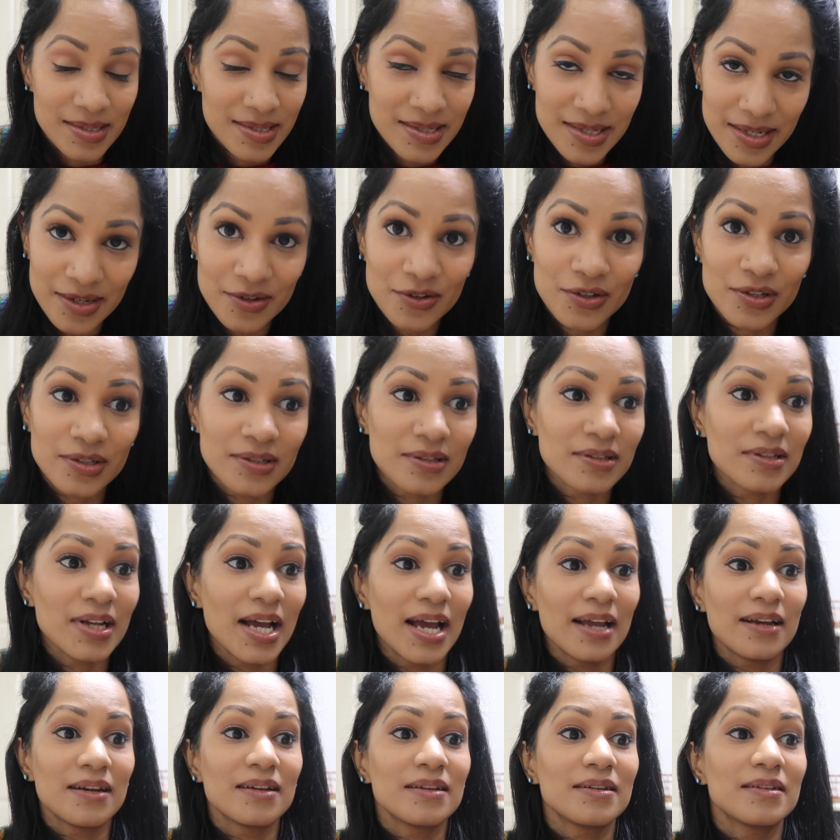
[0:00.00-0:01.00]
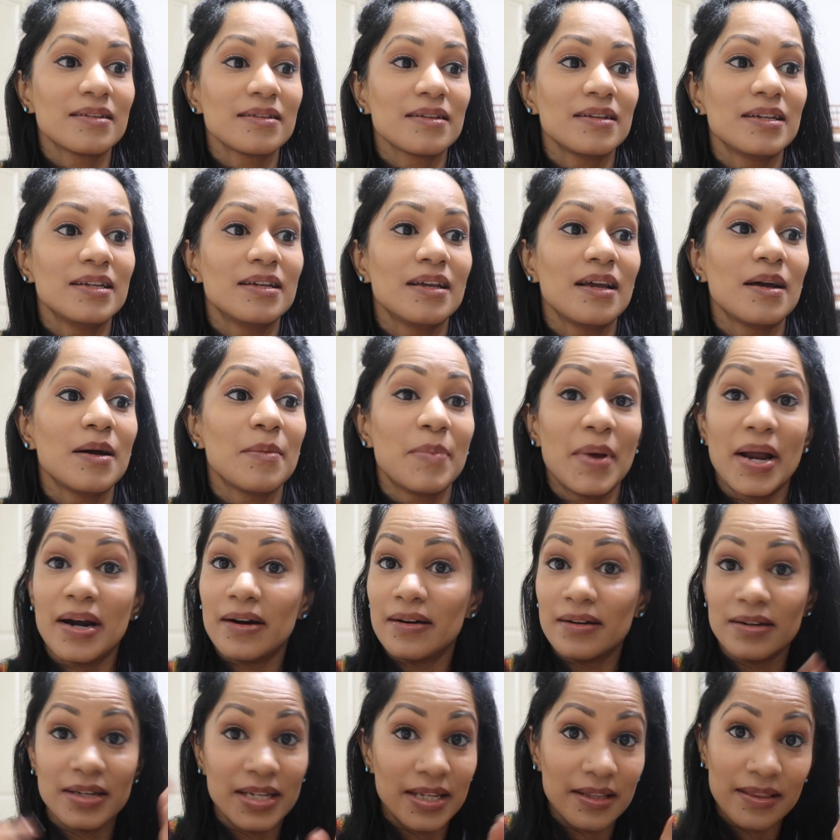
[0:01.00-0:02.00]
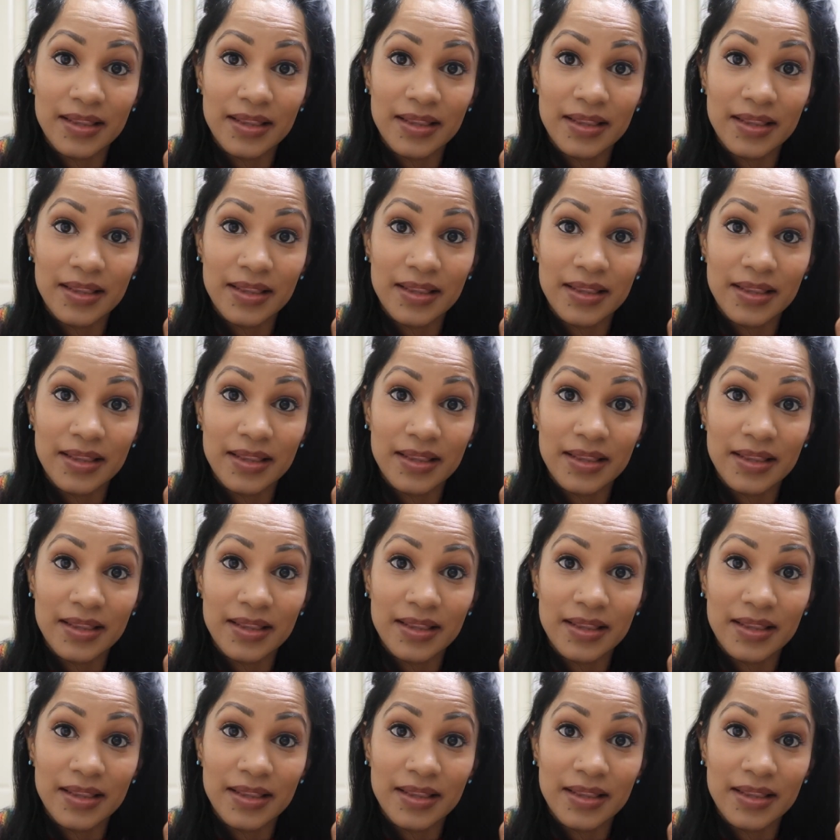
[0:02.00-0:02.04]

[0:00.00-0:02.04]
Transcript: cereal and apparently